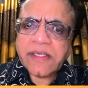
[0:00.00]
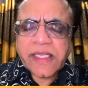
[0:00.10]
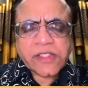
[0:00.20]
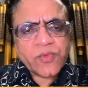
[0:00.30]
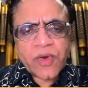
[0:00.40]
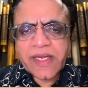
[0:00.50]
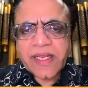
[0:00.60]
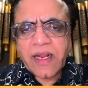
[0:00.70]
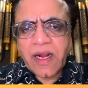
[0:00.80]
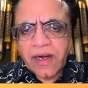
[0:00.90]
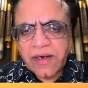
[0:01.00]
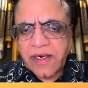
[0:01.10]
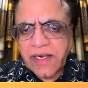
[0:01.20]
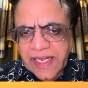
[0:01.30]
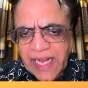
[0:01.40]
He's working.
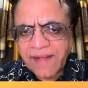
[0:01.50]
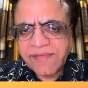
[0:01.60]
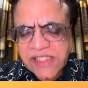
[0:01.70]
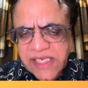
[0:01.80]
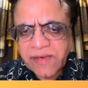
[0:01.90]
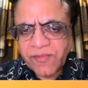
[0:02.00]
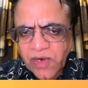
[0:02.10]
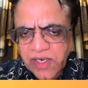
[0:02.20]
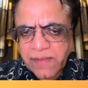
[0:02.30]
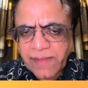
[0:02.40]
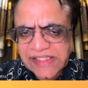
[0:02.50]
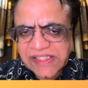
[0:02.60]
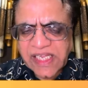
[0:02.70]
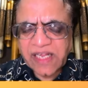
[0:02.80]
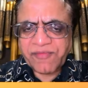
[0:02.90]
And I've seen him working
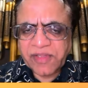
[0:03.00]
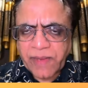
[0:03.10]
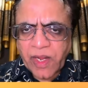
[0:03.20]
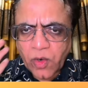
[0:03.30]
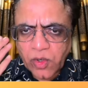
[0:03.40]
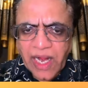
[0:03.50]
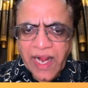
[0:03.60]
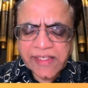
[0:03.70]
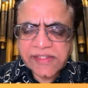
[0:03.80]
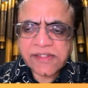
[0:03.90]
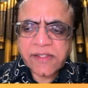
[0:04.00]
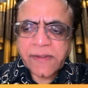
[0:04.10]
myself with my own eyes.